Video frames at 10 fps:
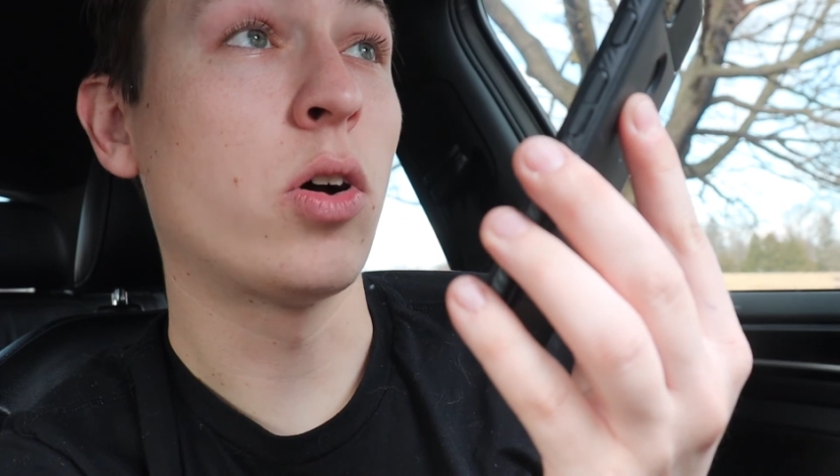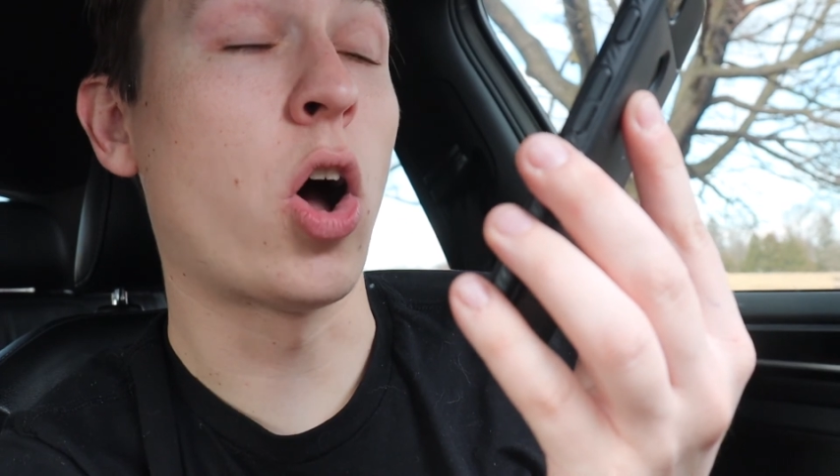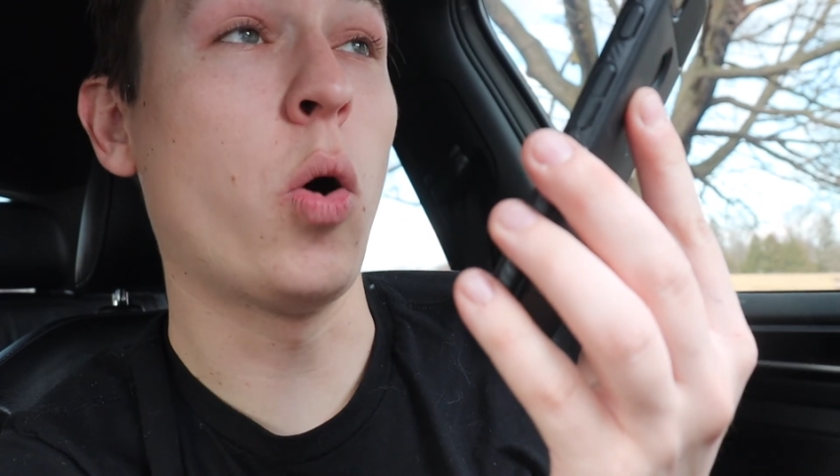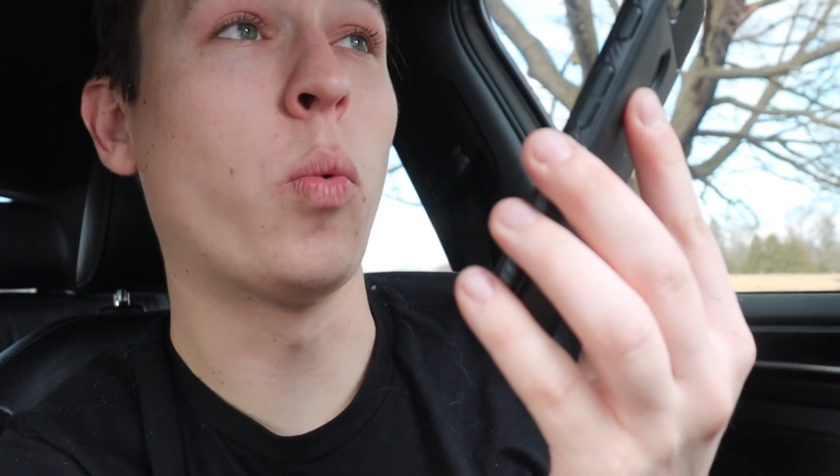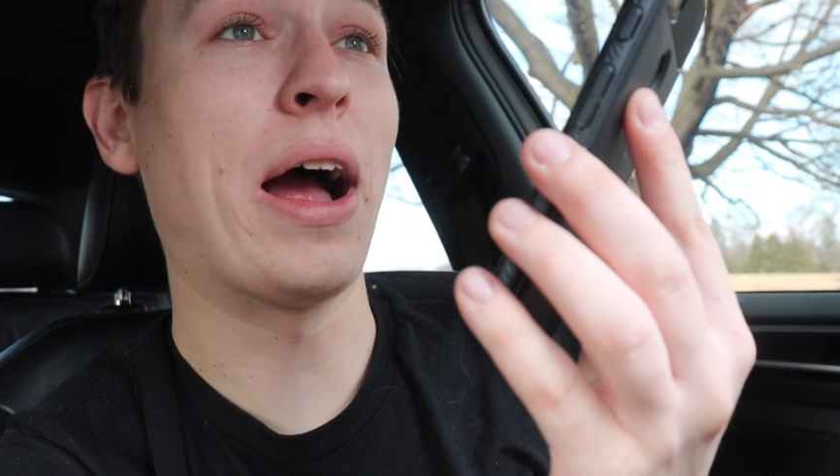
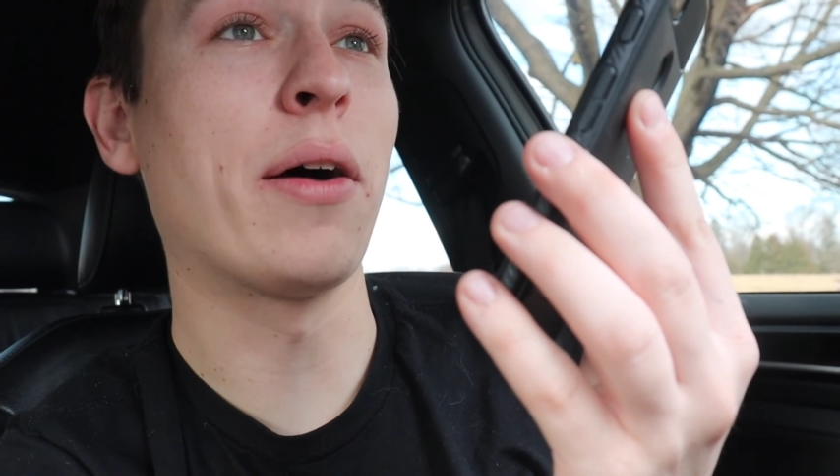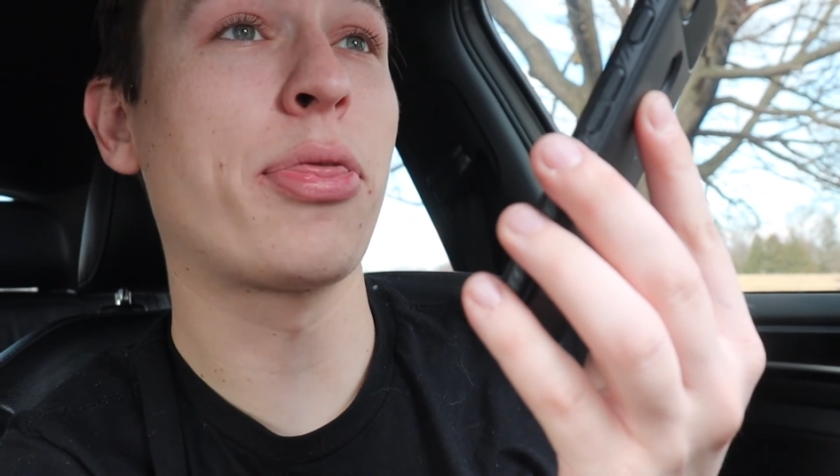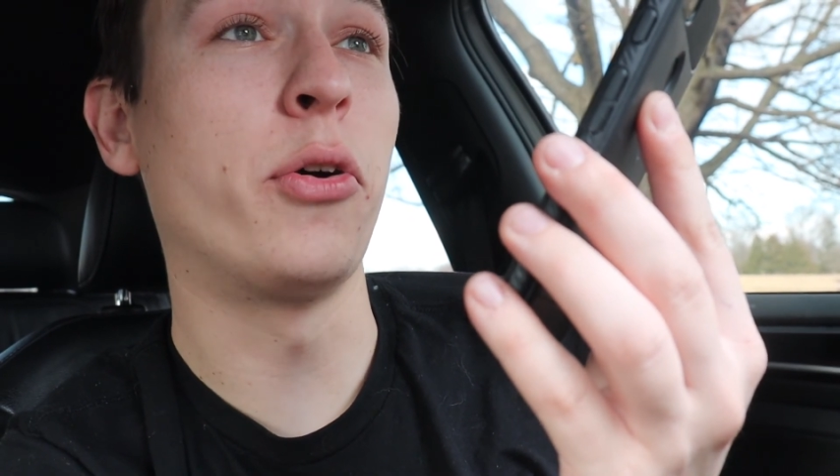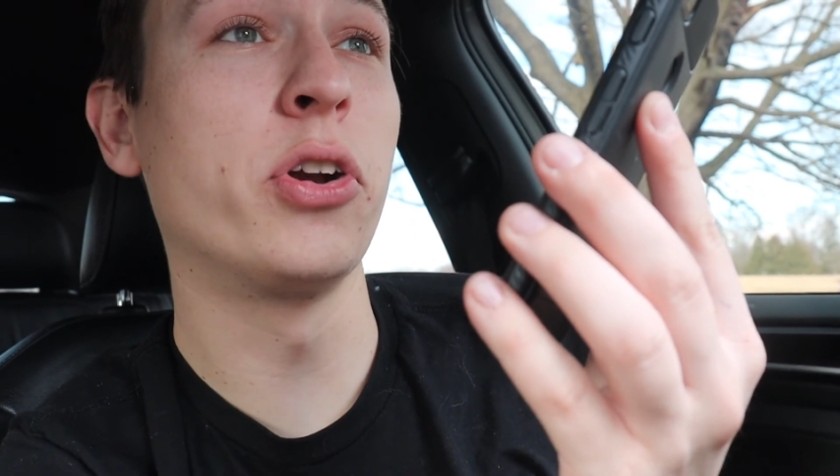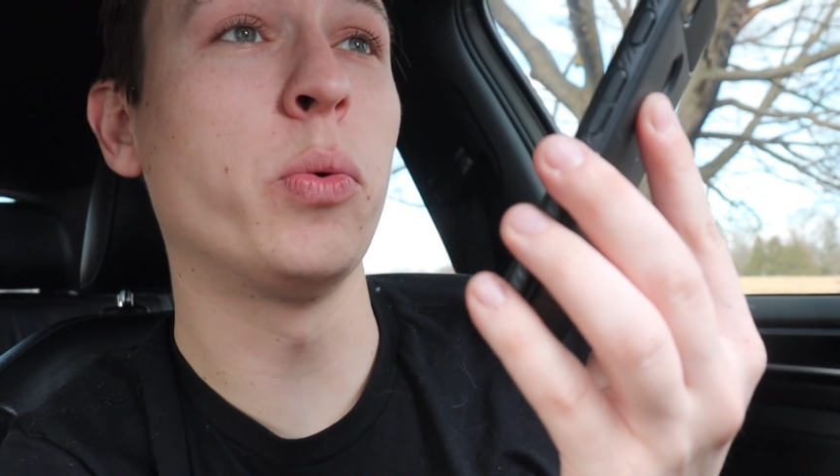Oh wow,
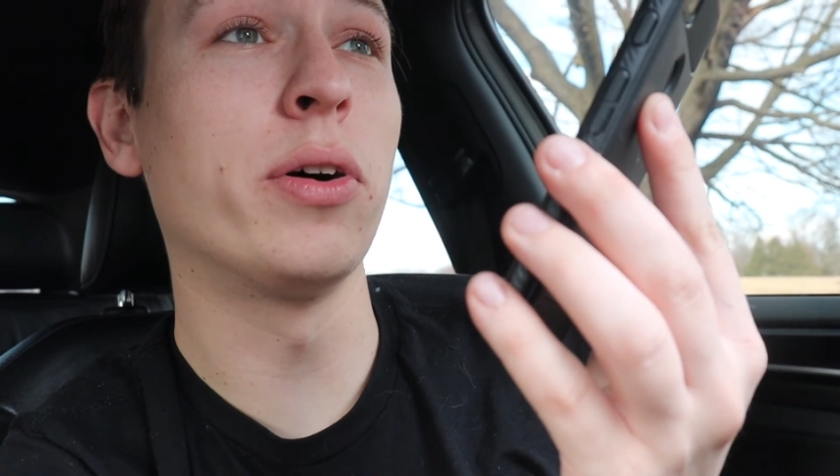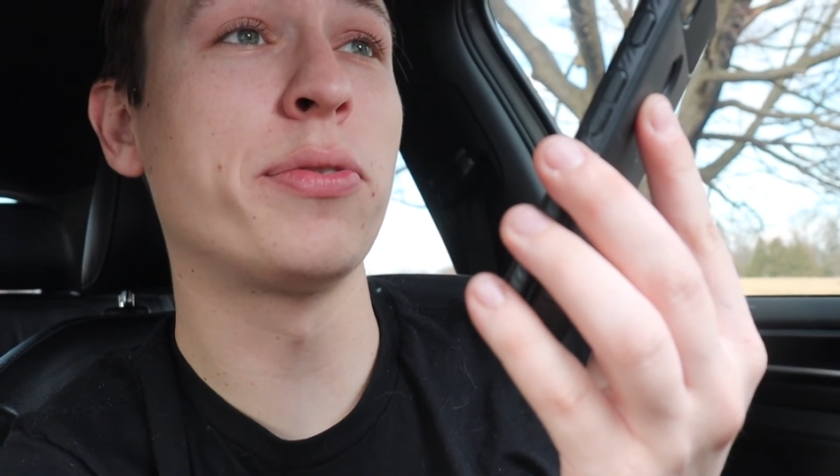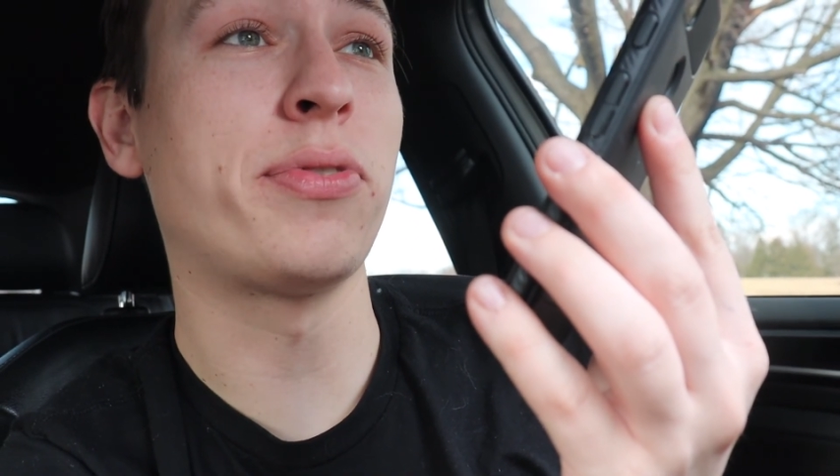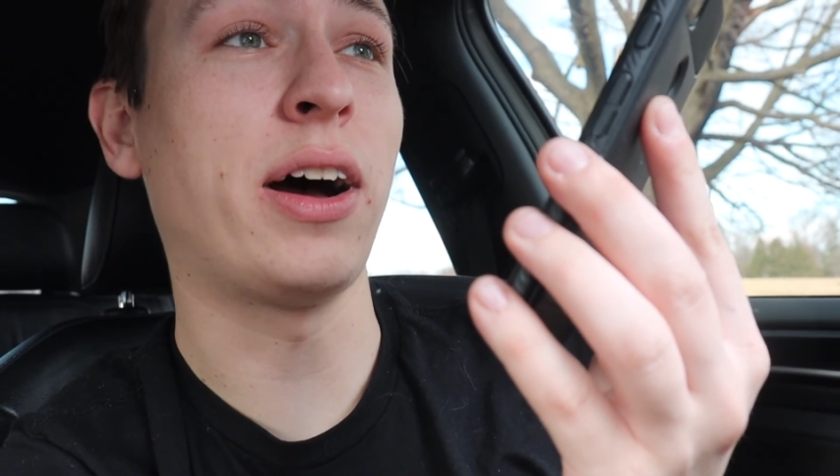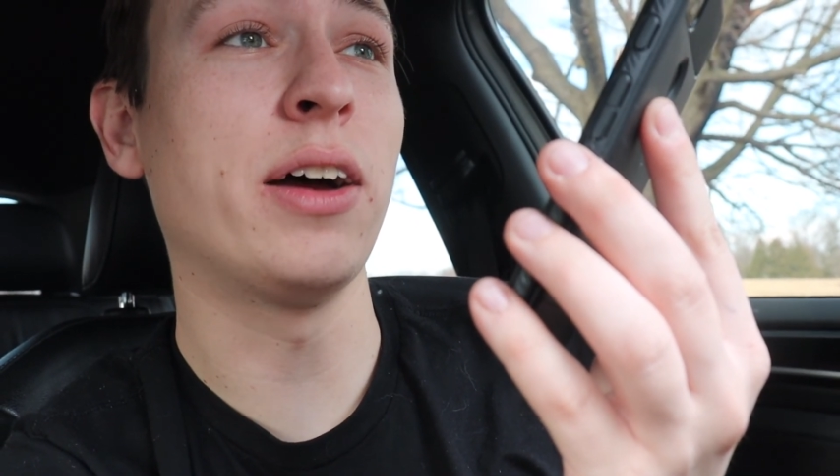
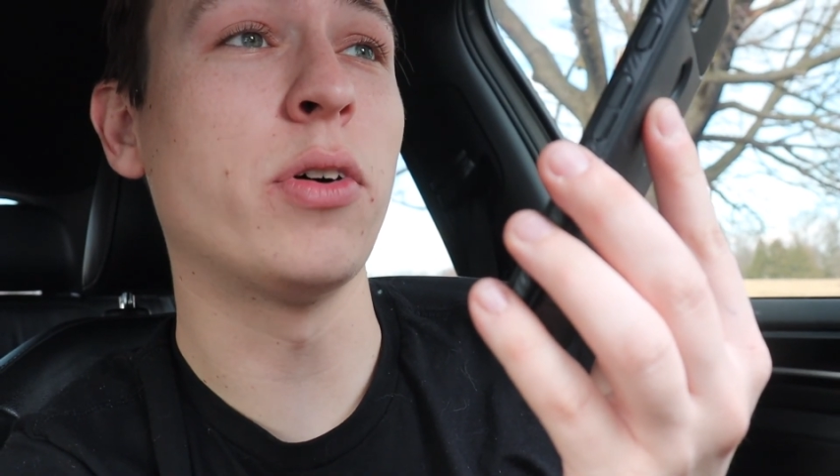31.5.